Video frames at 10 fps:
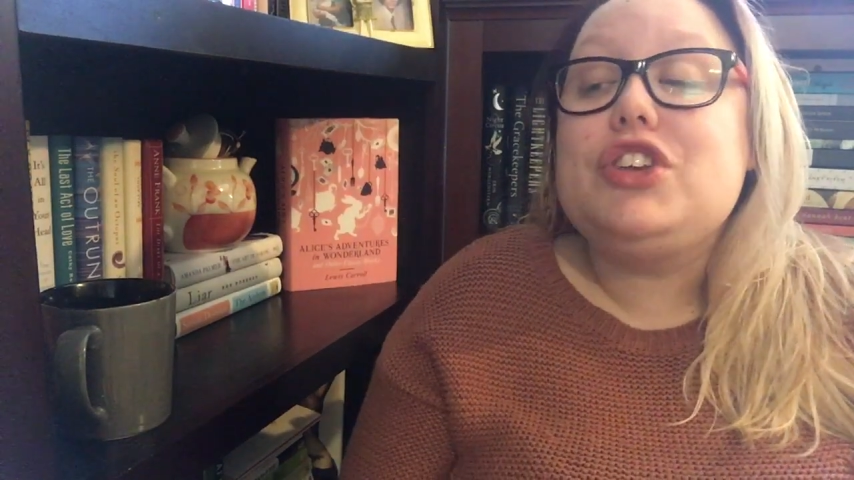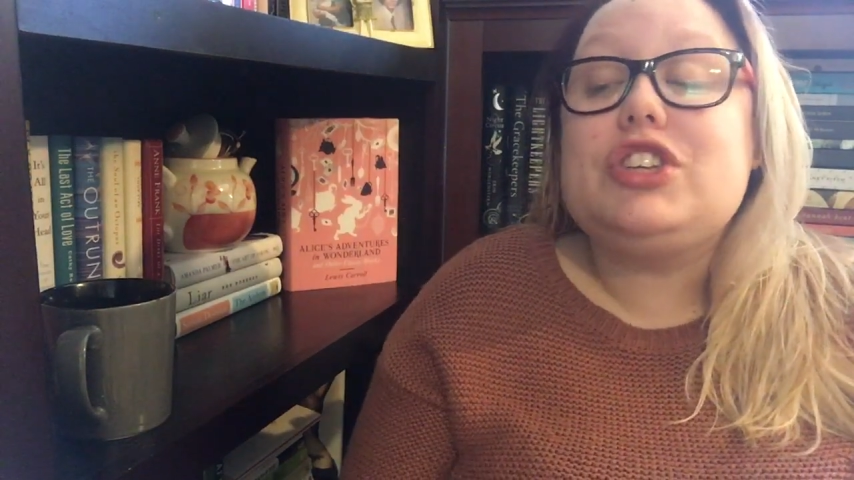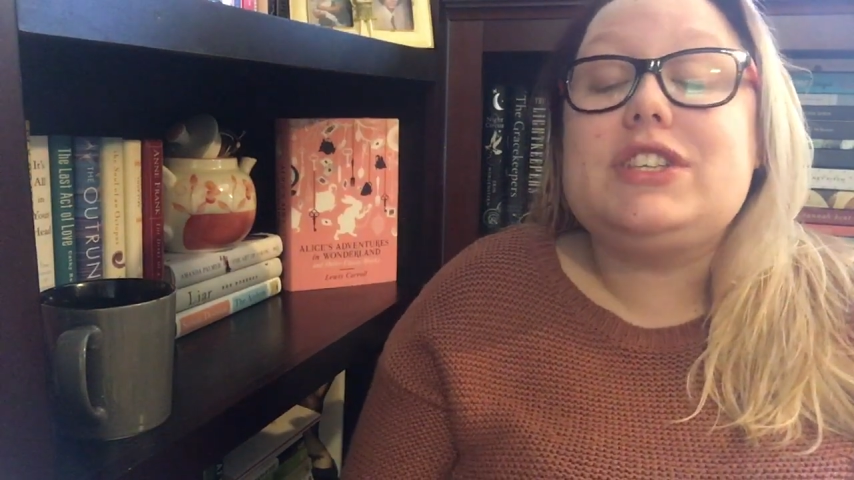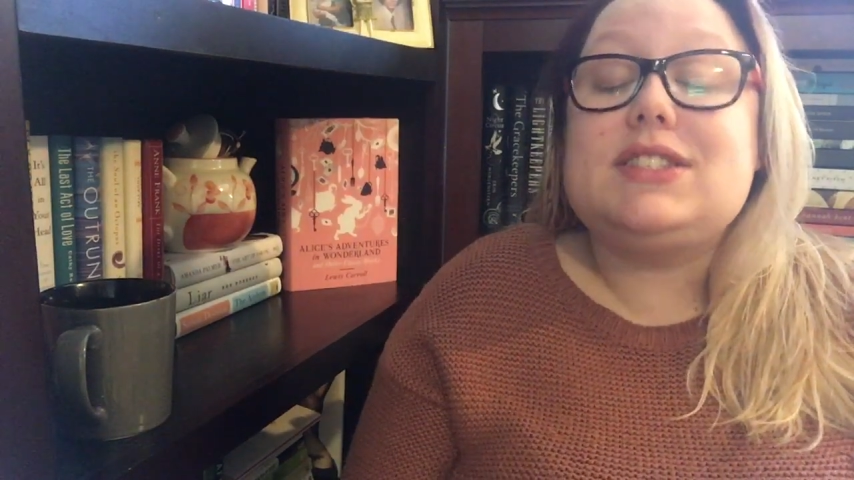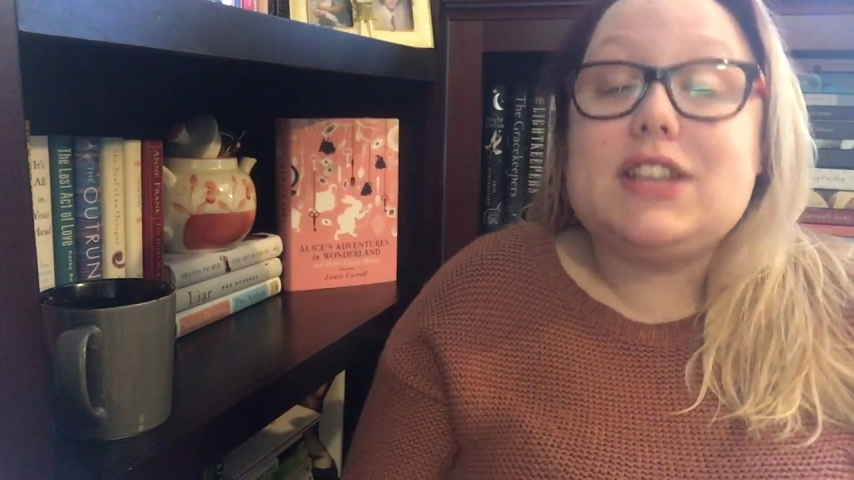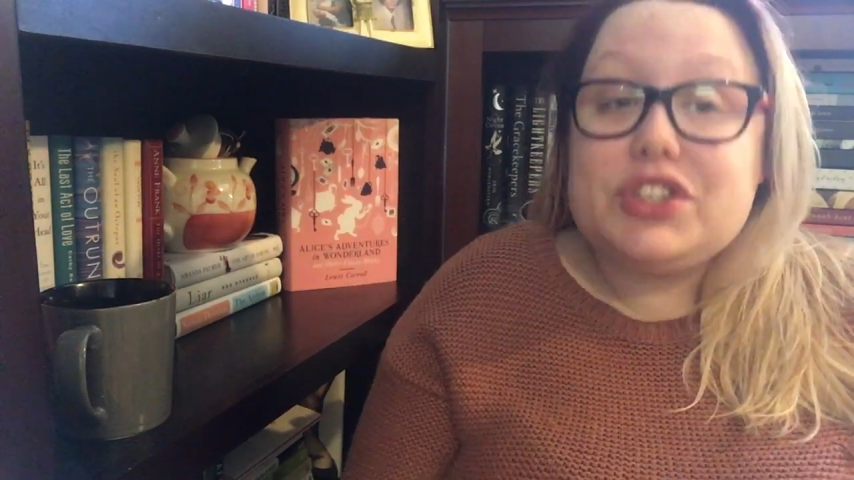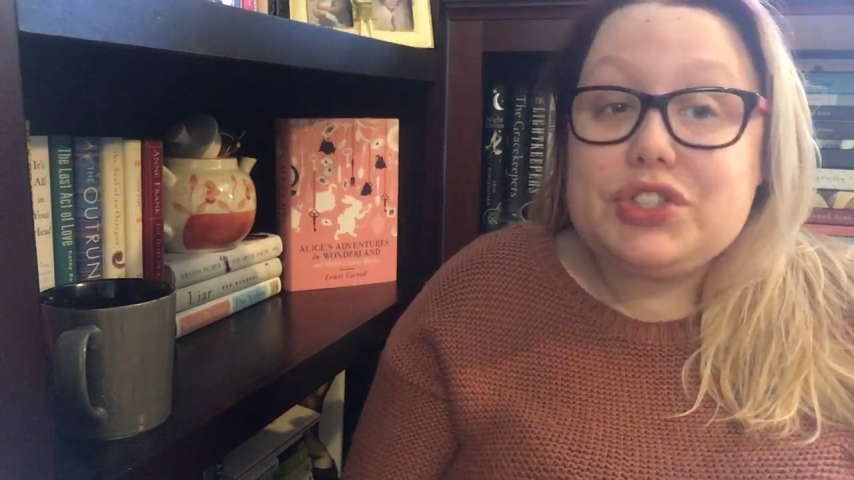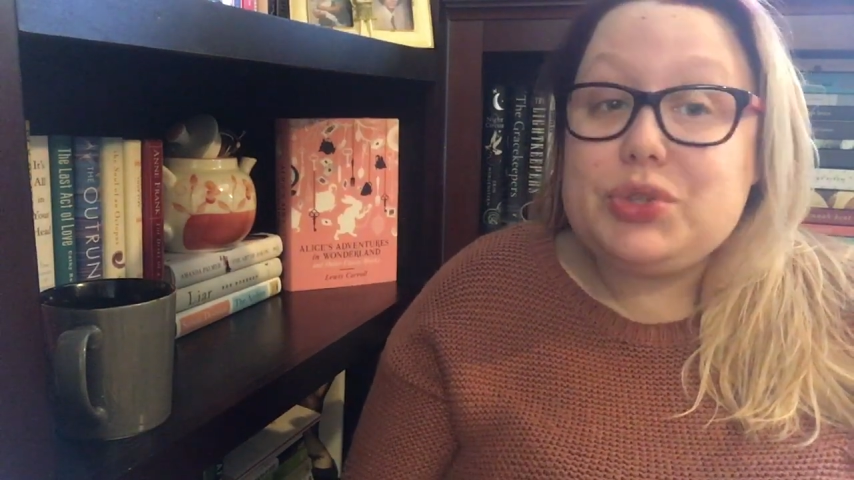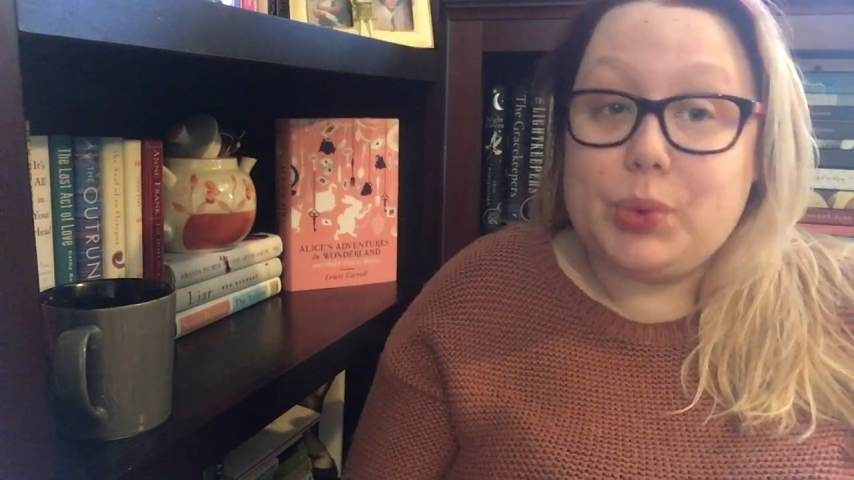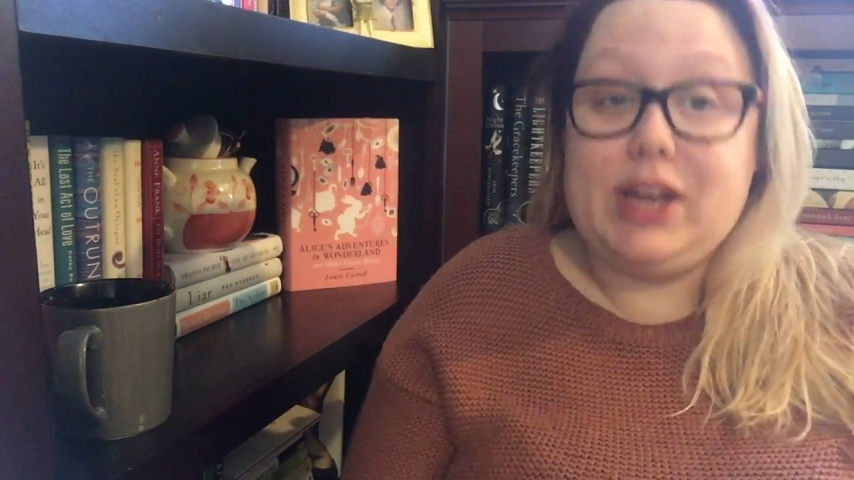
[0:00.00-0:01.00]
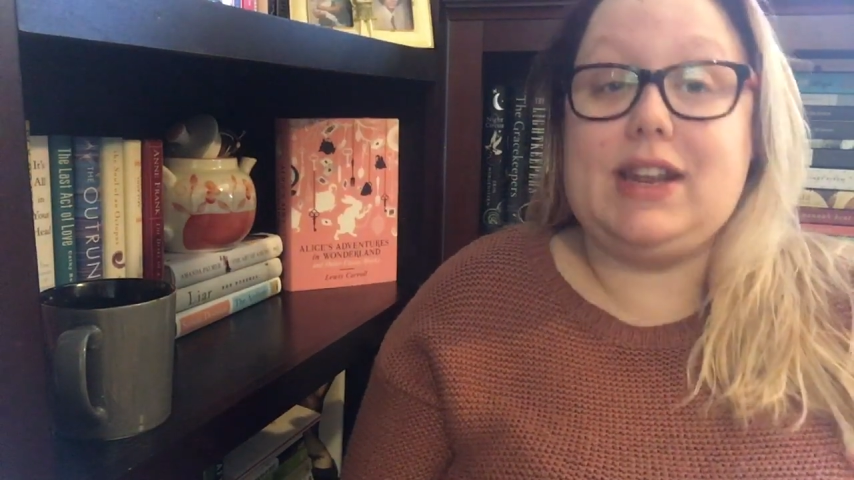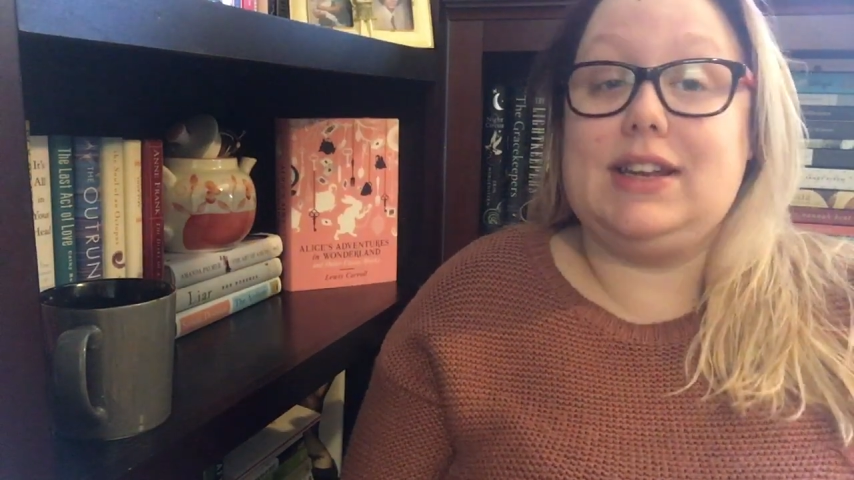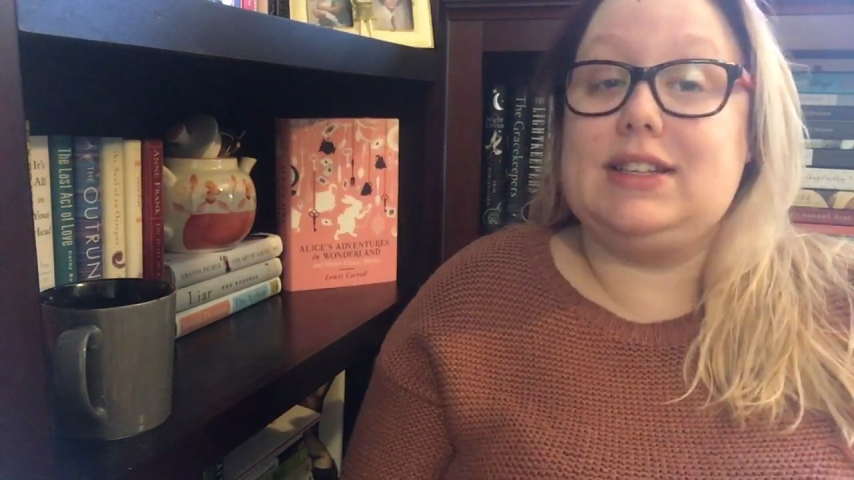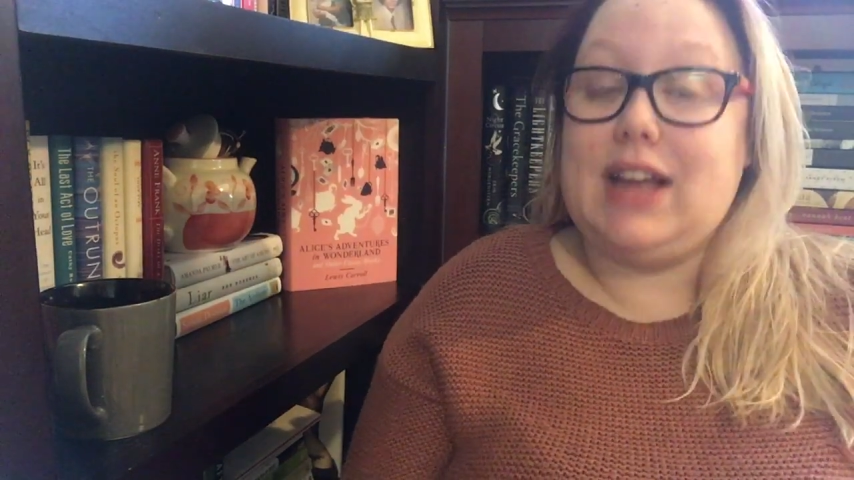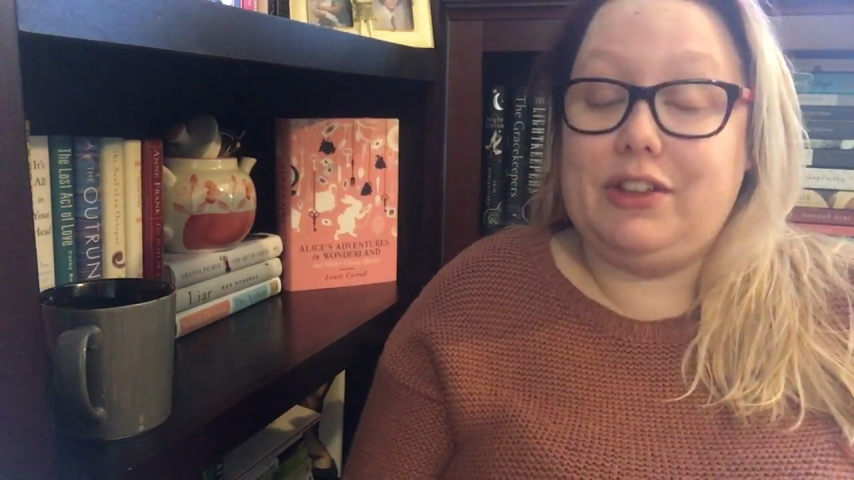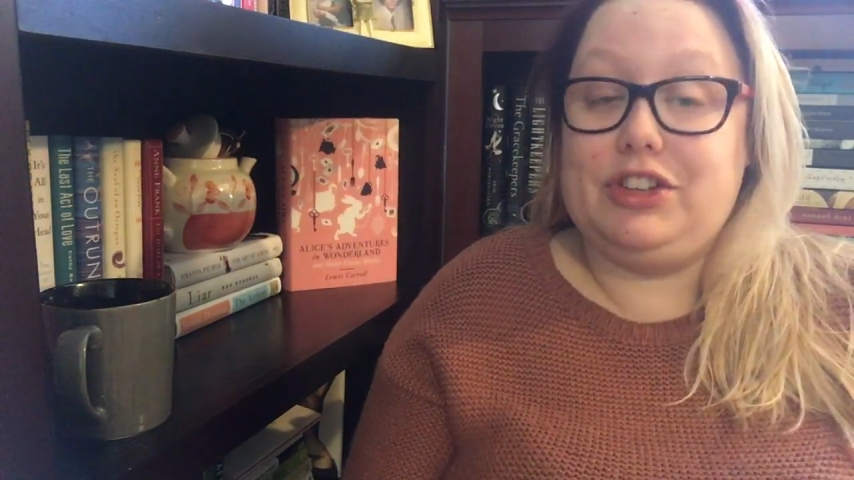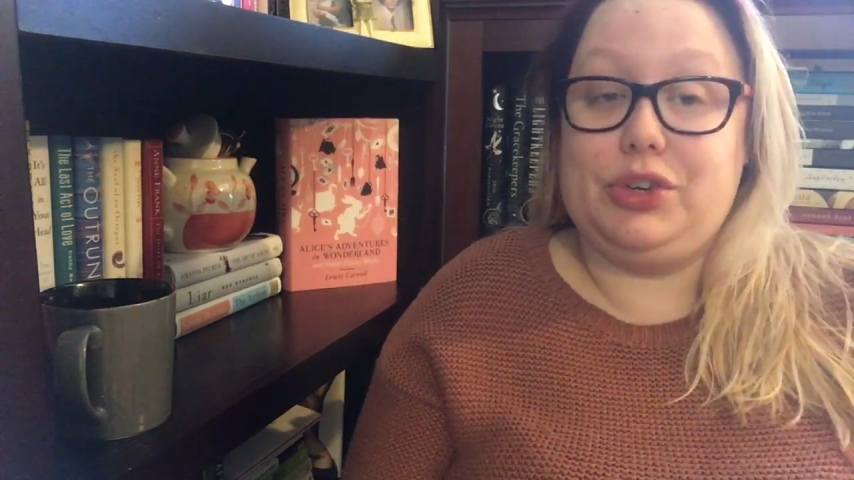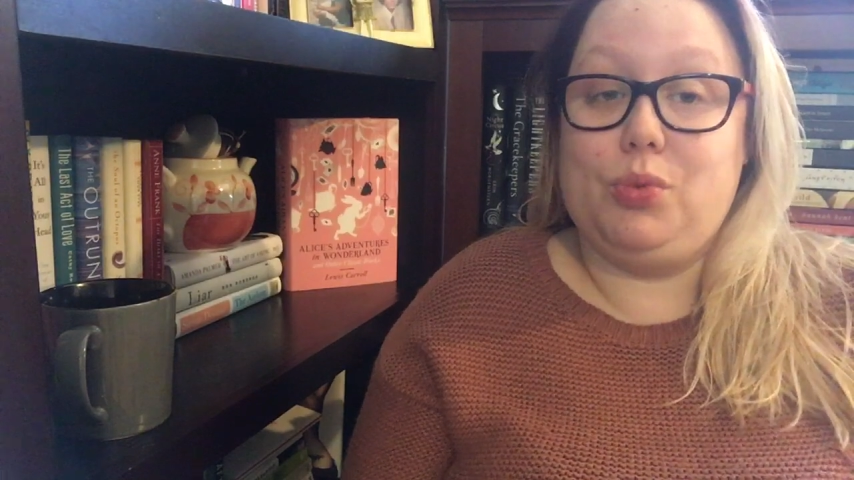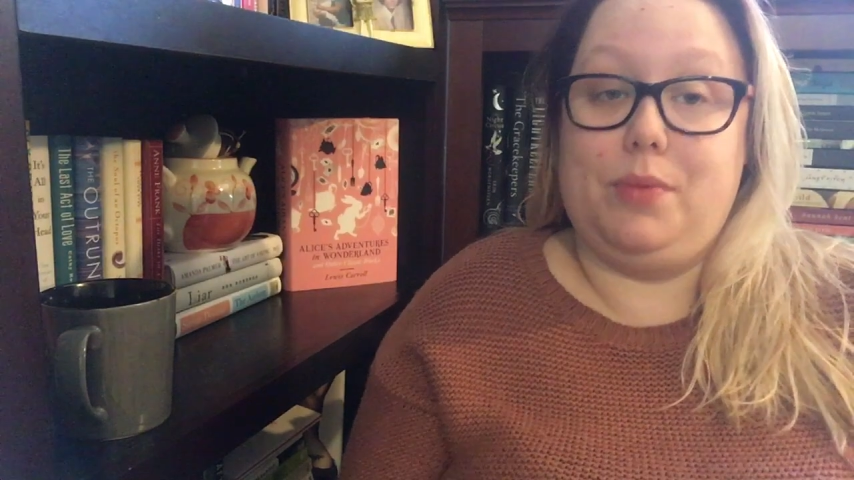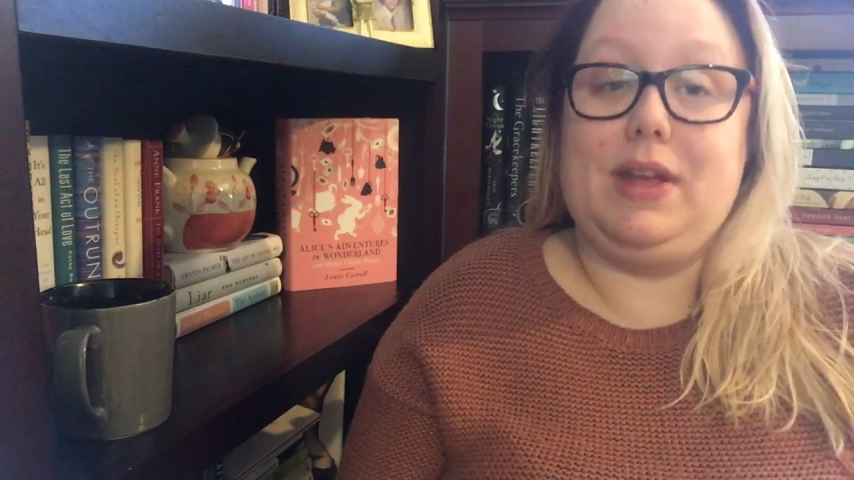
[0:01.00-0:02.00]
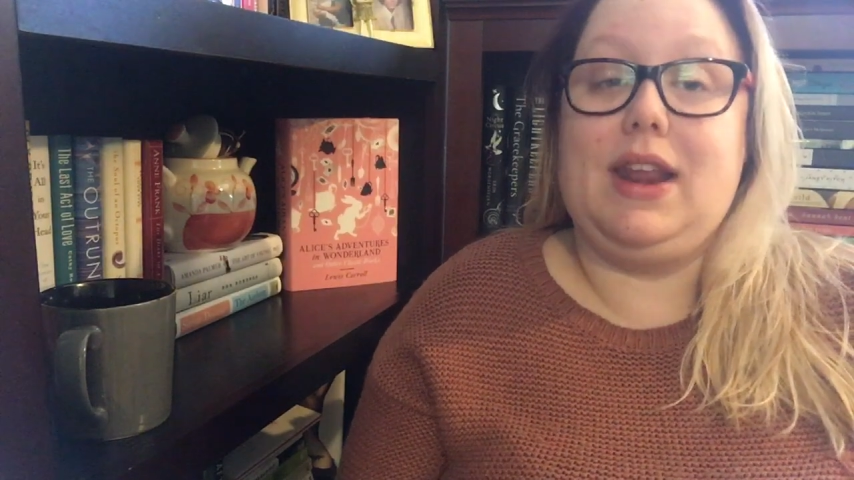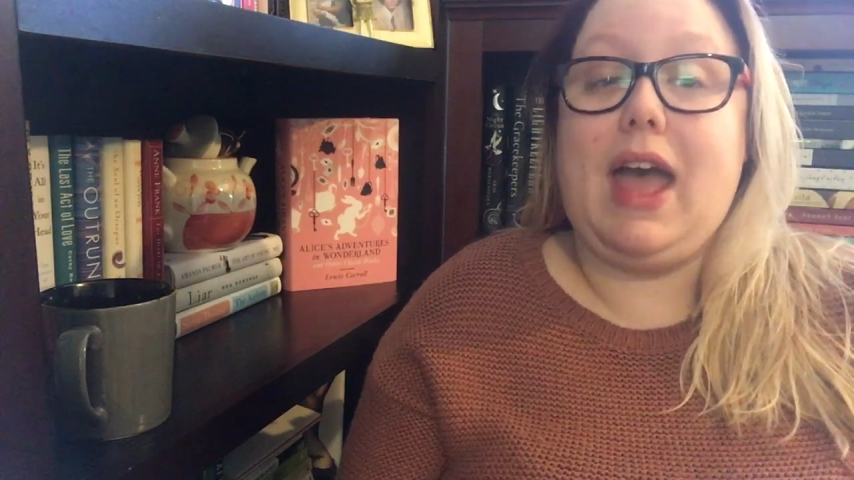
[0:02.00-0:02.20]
She's such a sweet and intelligent woman,